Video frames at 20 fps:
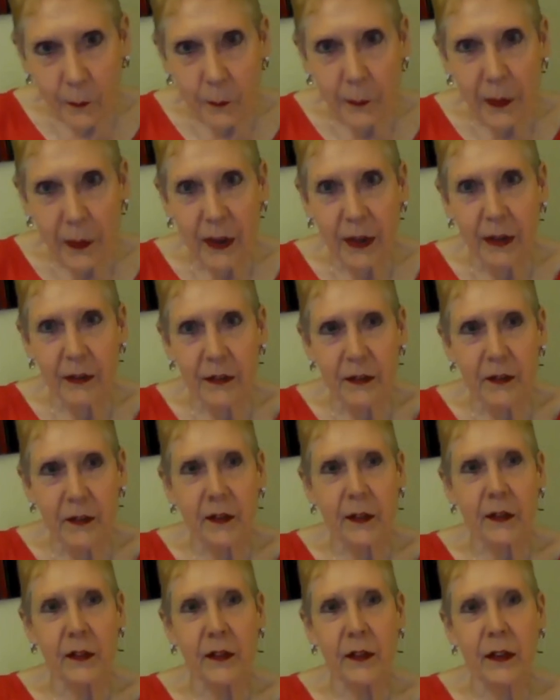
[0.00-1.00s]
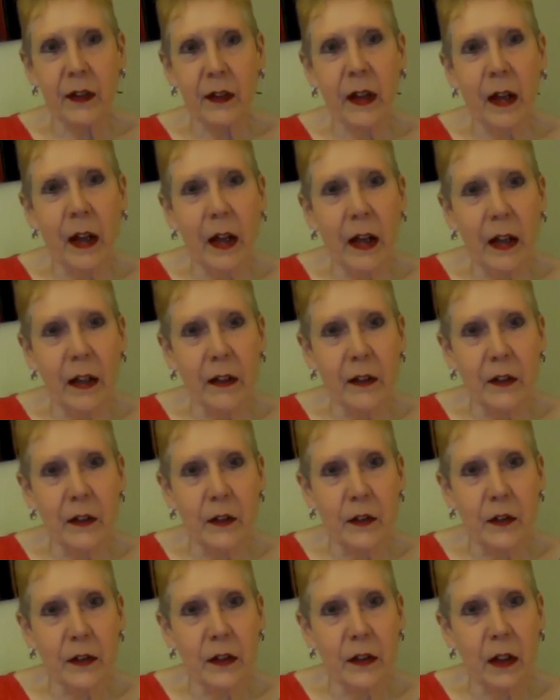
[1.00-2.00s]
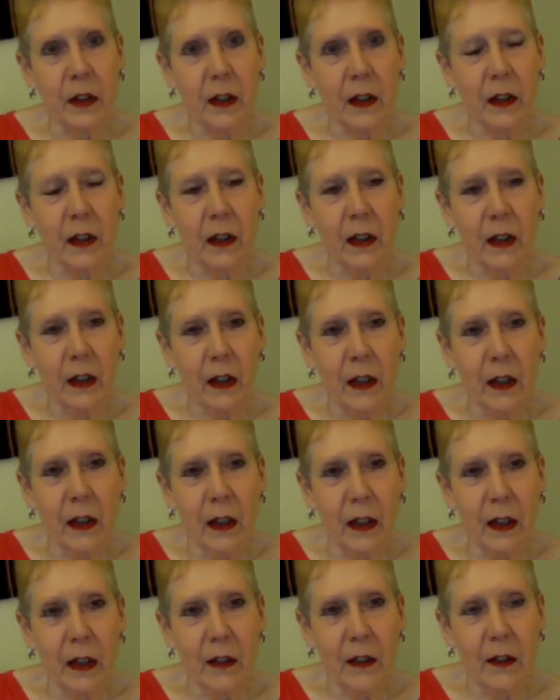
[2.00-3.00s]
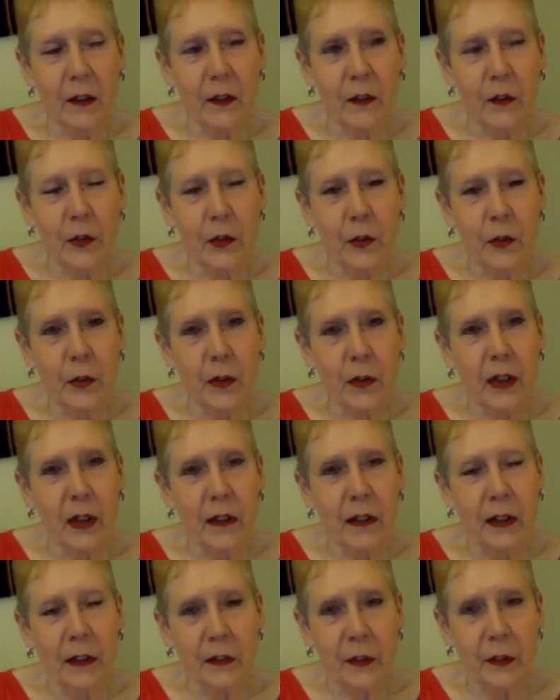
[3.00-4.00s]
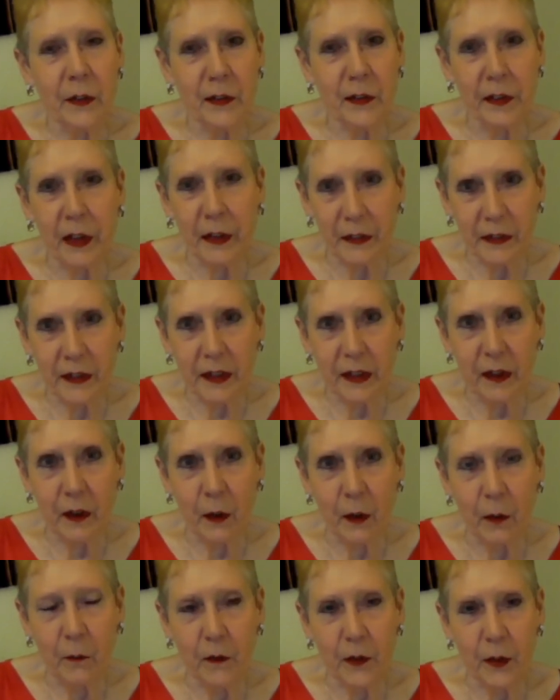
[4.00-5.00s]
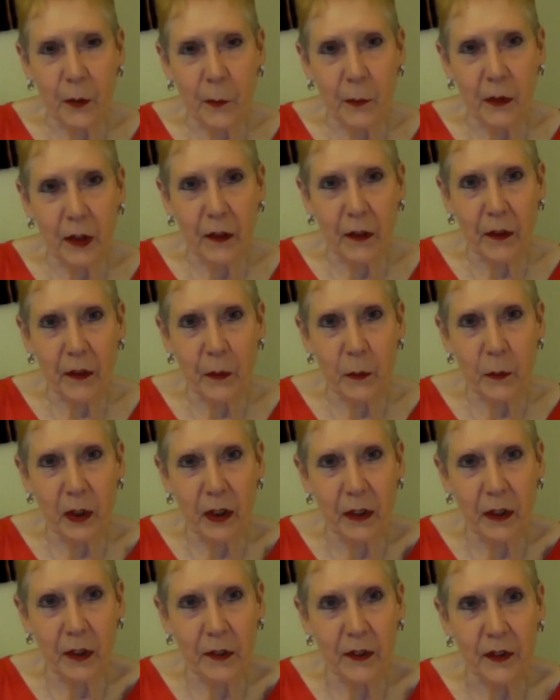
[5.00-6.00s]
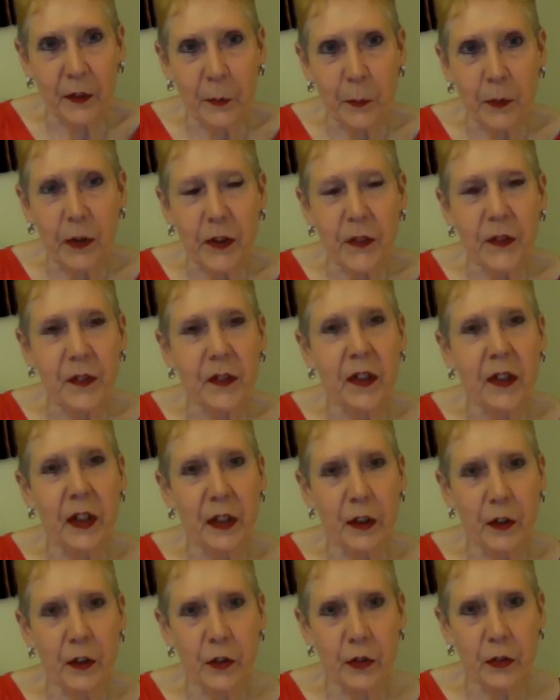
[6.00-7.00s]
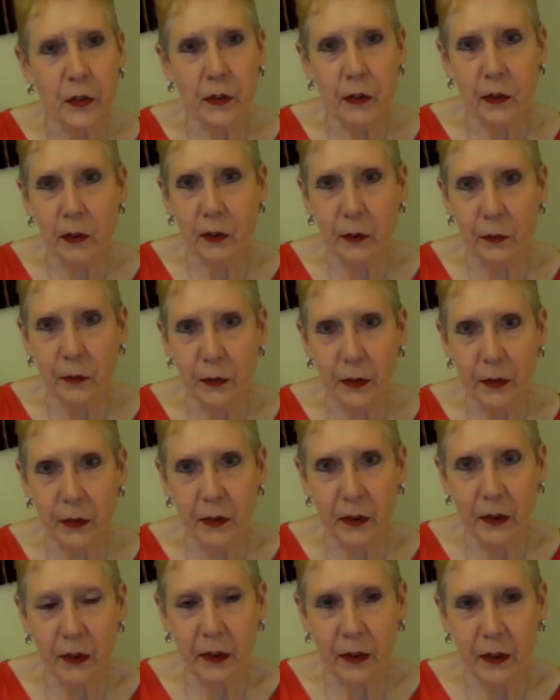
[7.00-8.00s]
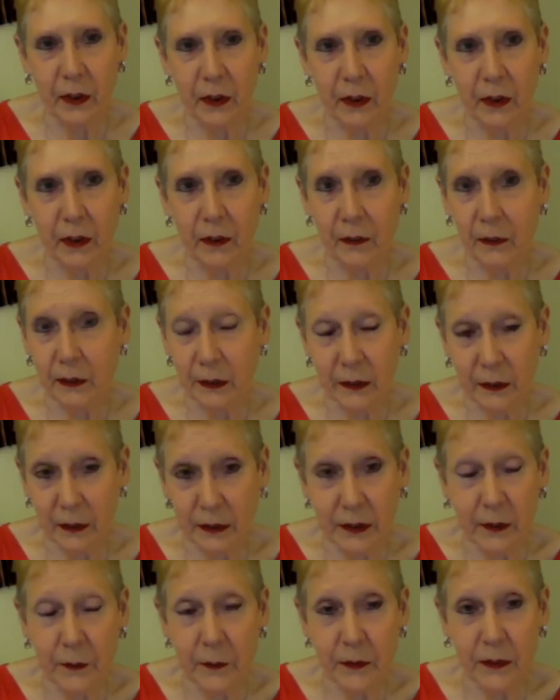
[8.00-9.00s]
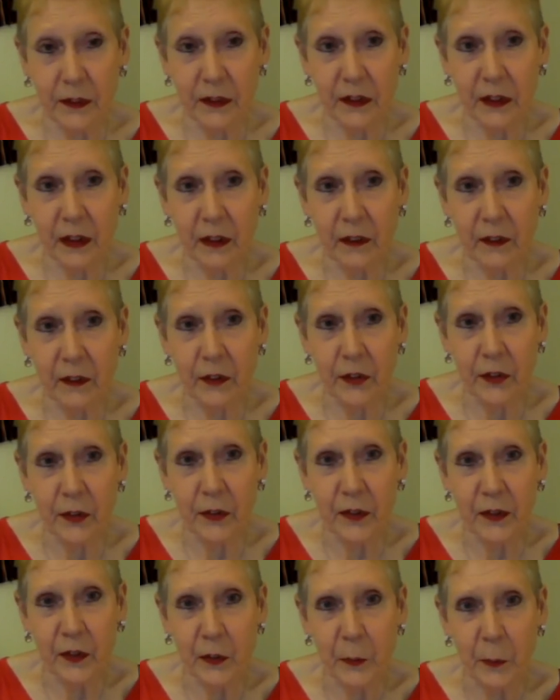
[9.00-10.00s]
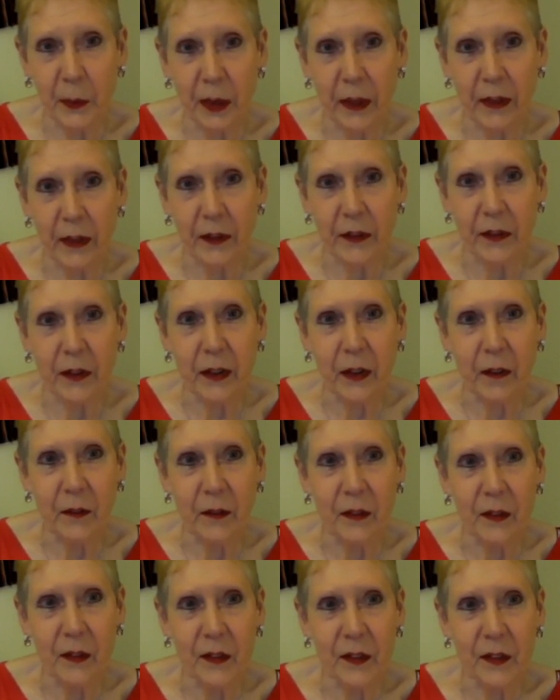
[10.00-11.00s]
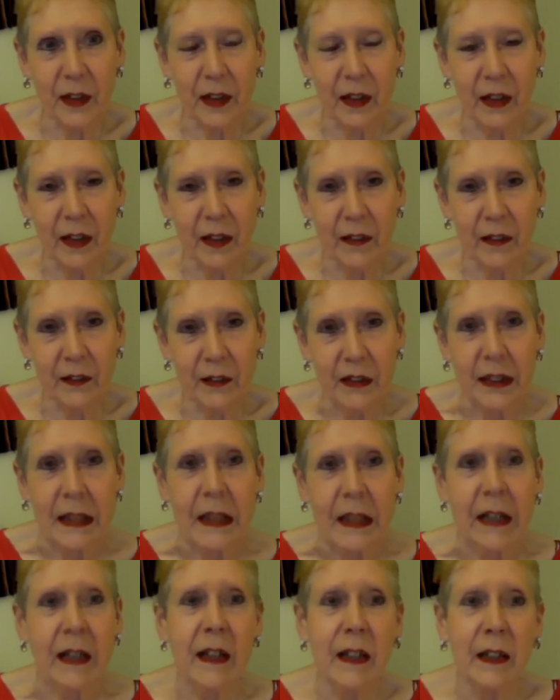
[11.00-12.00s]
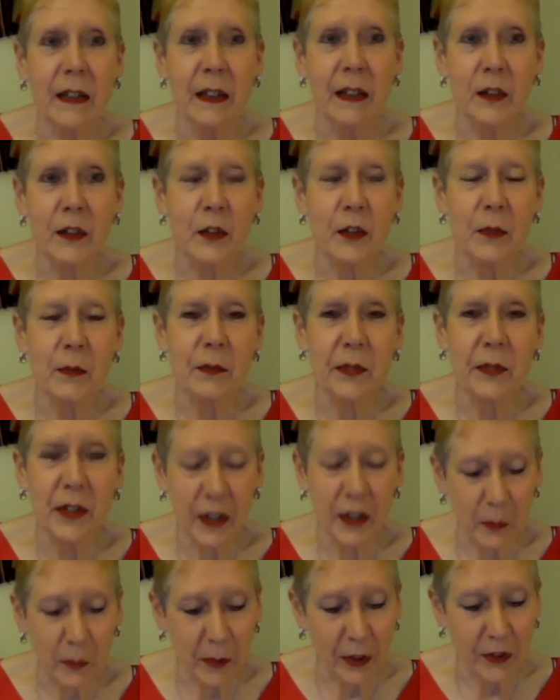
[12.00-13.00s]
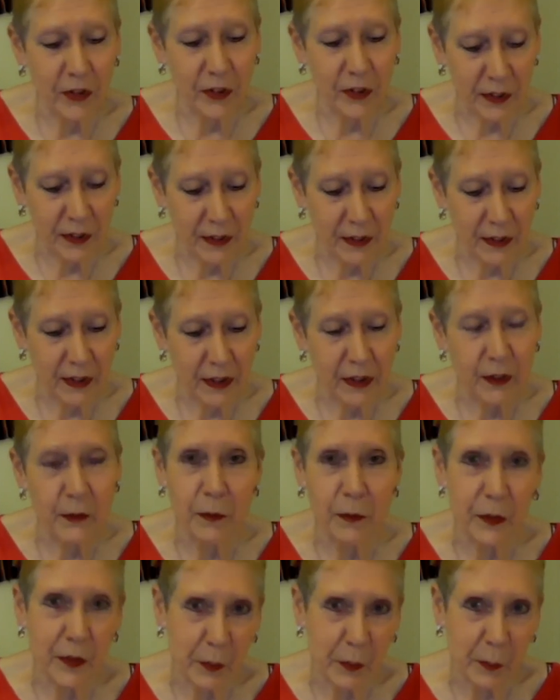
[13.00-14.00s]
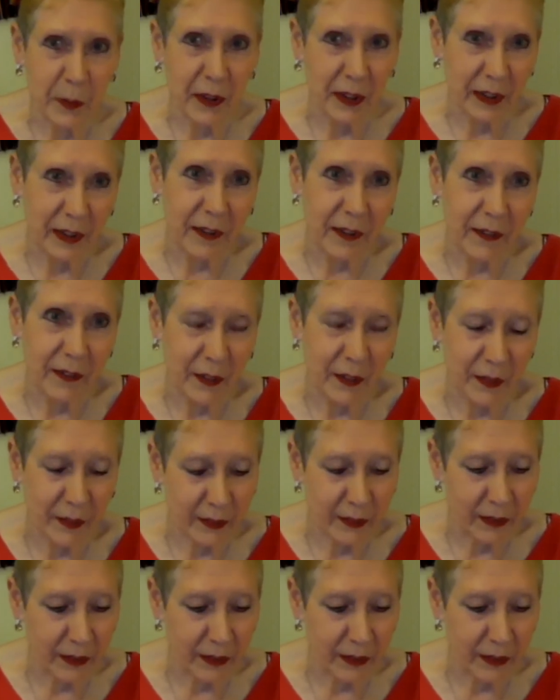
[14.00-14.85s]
parents and to an understanding of them as well as an appreciation of your different cultures and backgrounds. And thank you very much indeed for speaking this